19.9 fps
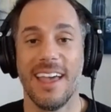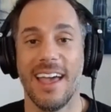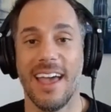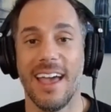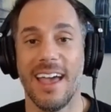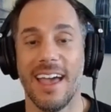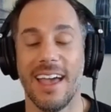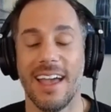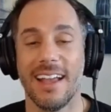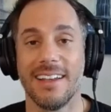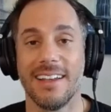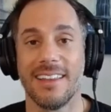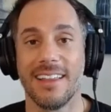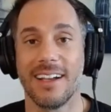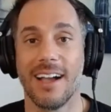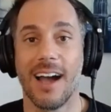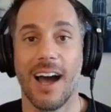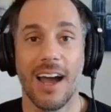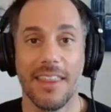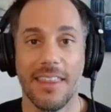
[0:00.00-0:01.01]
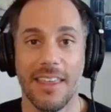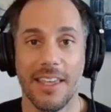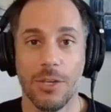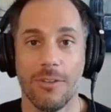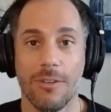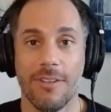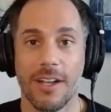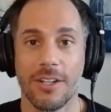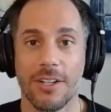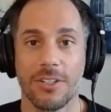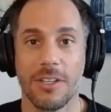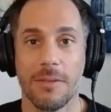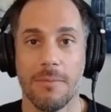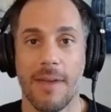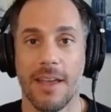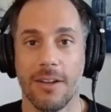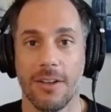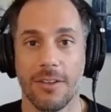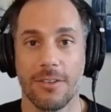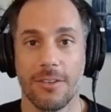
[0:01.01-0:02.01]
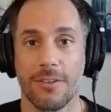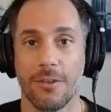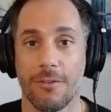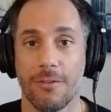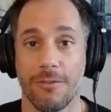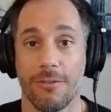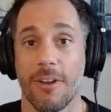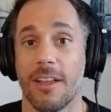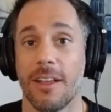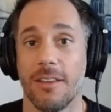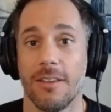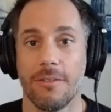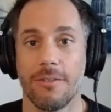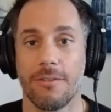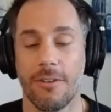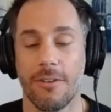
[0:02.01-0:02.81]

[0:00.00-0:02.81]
and the guy that you eventually met on Sir Fran-